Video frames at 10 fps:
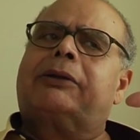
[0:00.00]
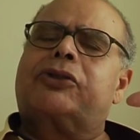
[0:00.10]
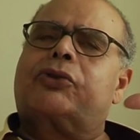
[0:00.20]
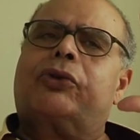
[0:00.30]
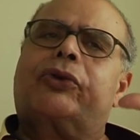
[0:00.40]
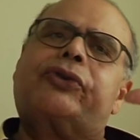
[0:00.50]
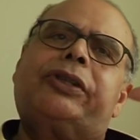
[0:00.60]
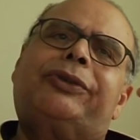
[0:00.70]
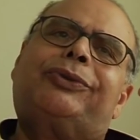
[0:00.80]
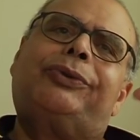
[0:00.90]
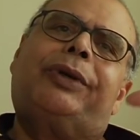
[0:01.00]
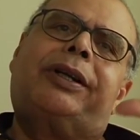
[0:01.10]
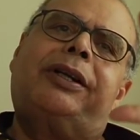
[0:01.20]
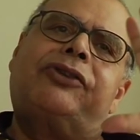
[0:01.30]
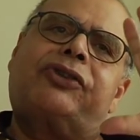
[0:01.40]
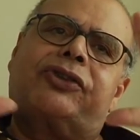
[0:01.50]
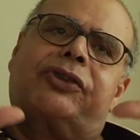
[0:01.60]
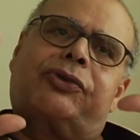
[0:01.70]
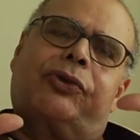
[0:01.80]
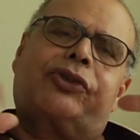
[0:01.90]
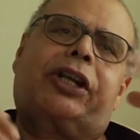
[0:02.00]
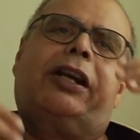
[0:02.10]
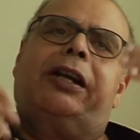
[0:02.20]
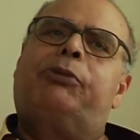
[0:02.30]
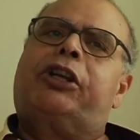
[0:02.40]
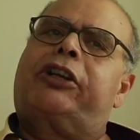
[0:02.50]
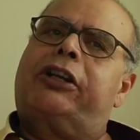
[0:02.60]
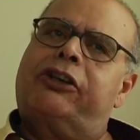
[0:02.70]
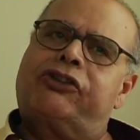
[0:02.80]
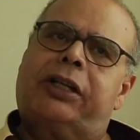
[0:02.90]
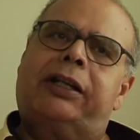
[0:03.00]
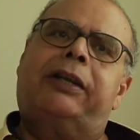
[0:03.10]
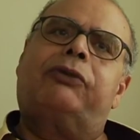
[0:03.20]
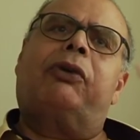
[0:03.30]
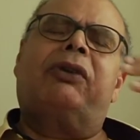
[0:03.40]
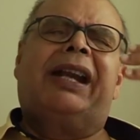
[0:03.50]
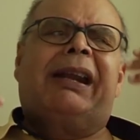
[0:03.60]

discourse into a religious discourse, claiming religion and all,